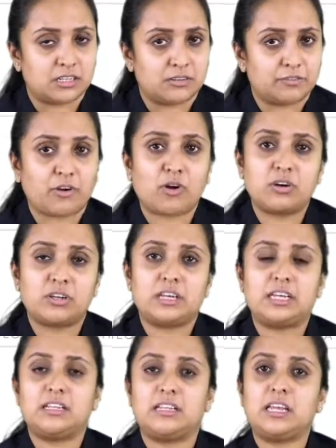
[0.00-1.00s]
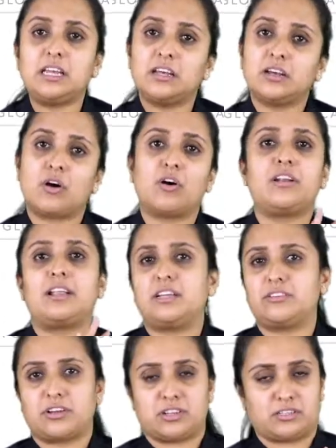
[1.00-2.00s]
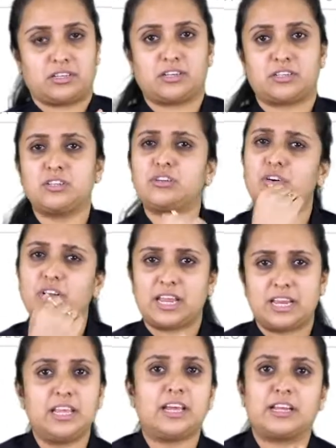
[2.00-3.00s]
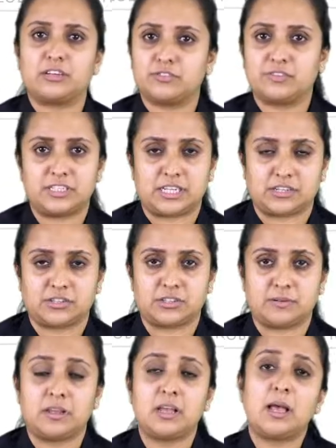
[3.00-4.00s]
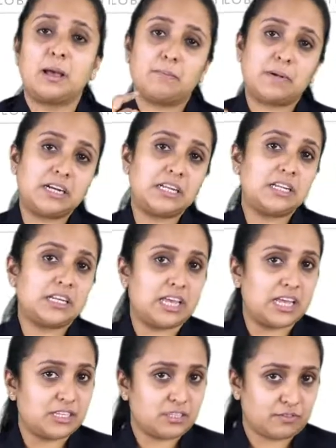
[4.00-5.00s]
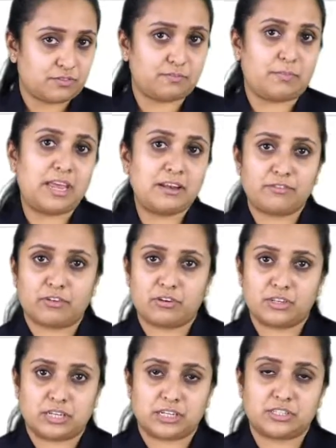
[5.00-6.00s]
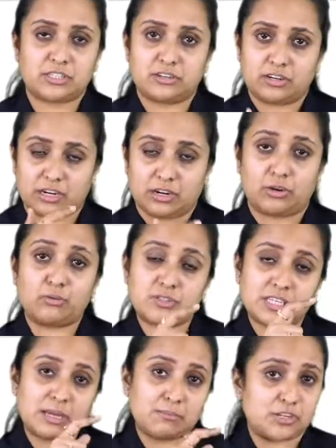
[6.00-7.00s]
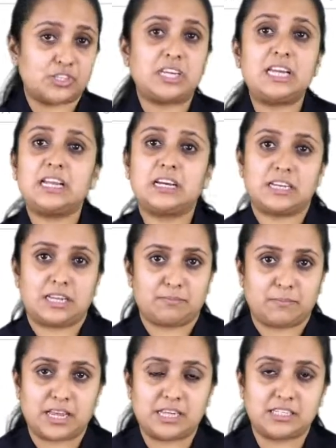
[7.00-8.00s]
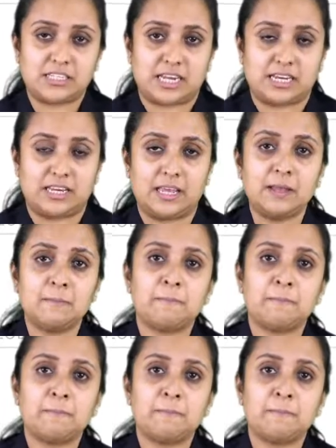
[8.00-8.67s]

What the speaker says: fraud in the online transaction or any kind of detection. But in the case of main fraud detection using machine learning based technique,